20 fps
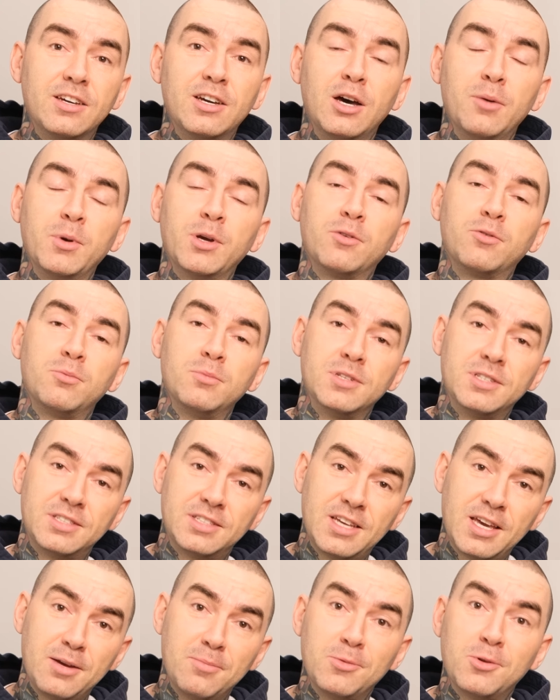coming from the
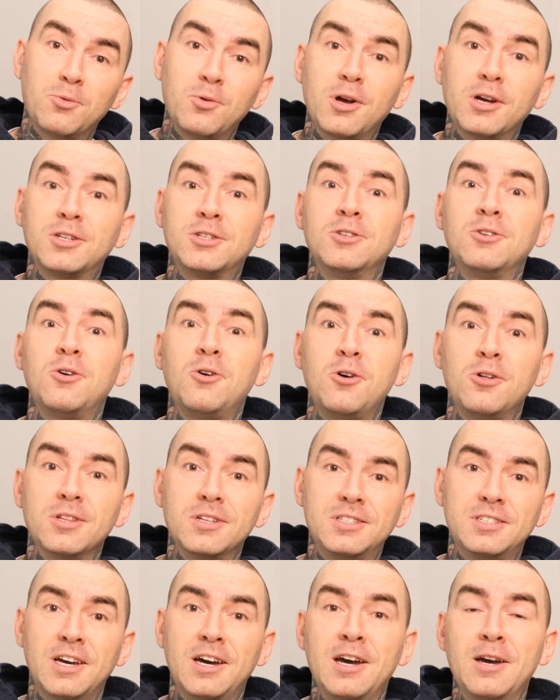same direction all the
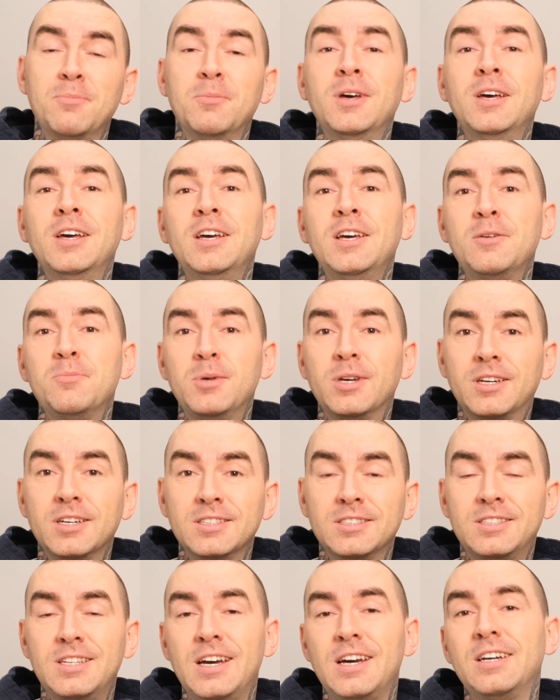time,
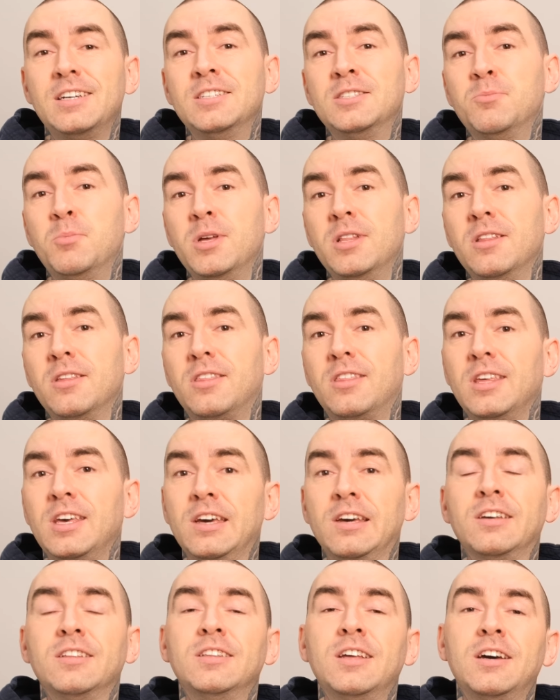because that has been the
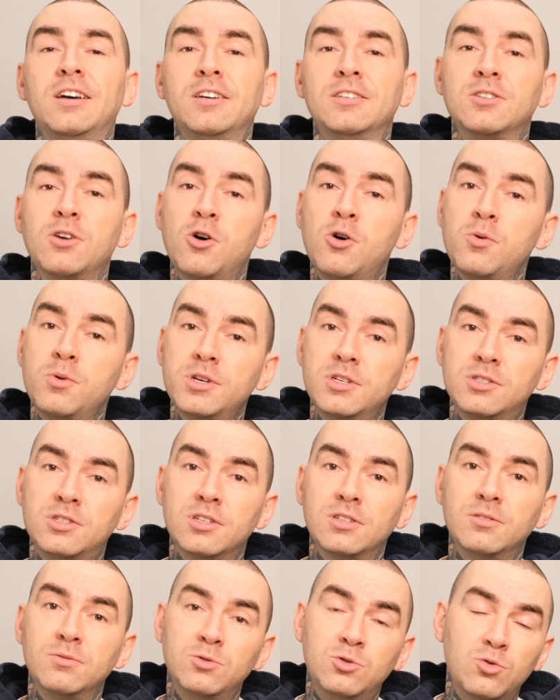thing that has always
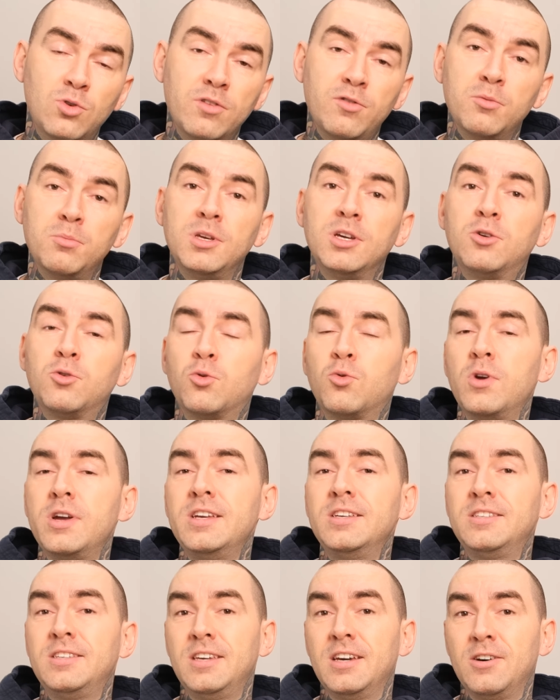driven me
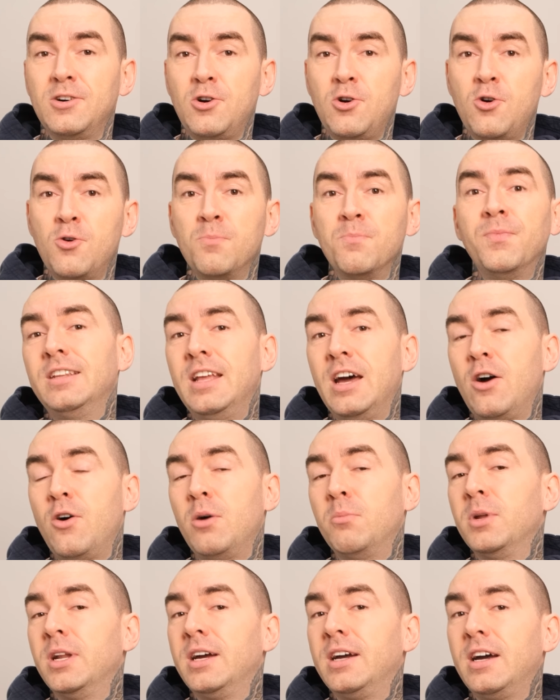crazy at home. Now I'm
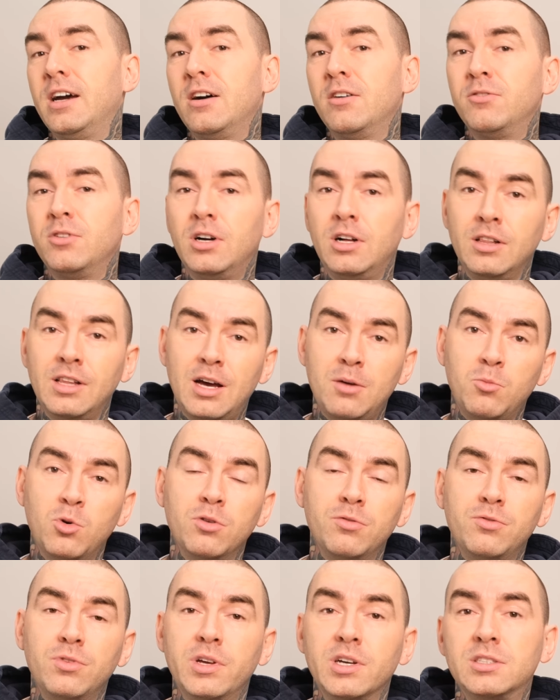gonna have a lot more
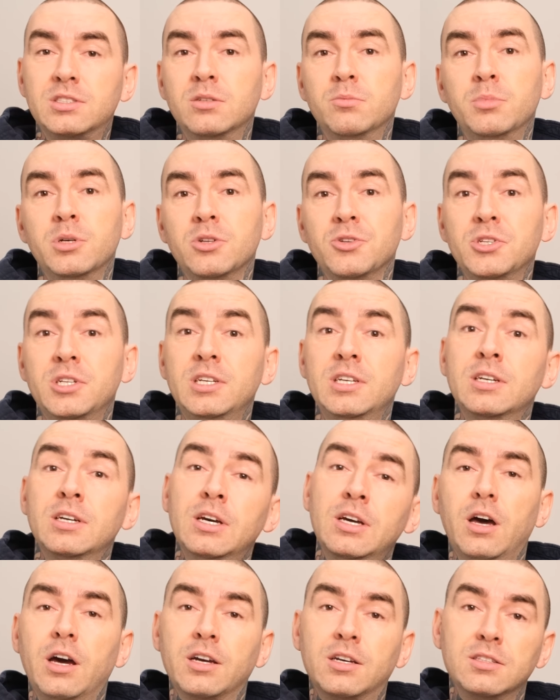flexibility.
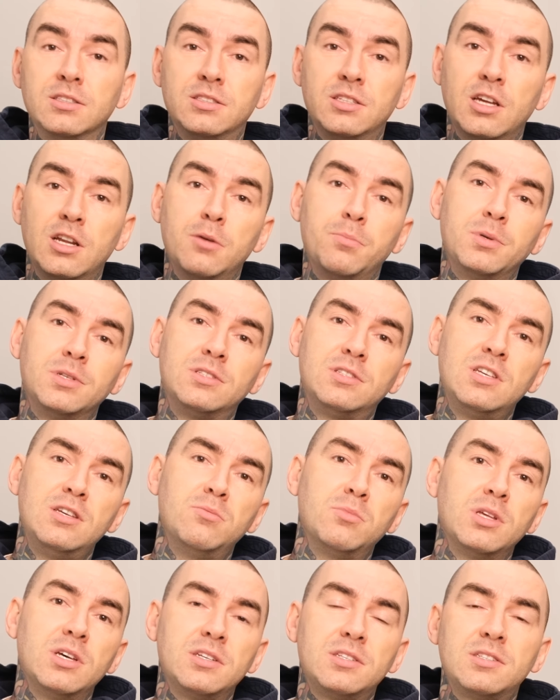I could set up a
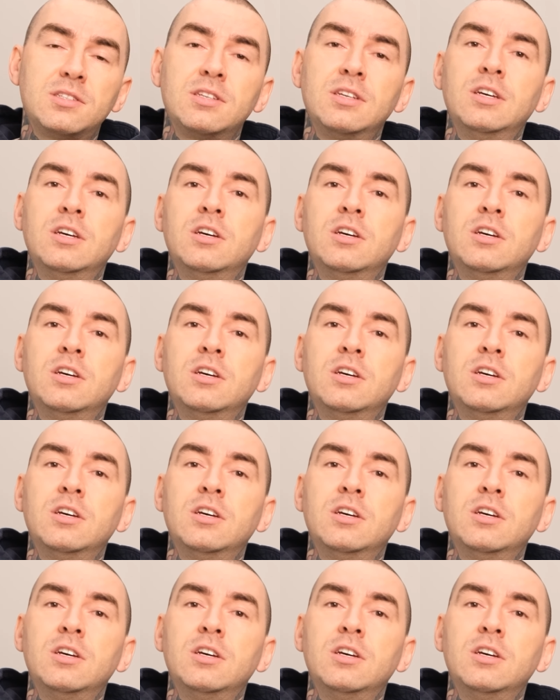seamless,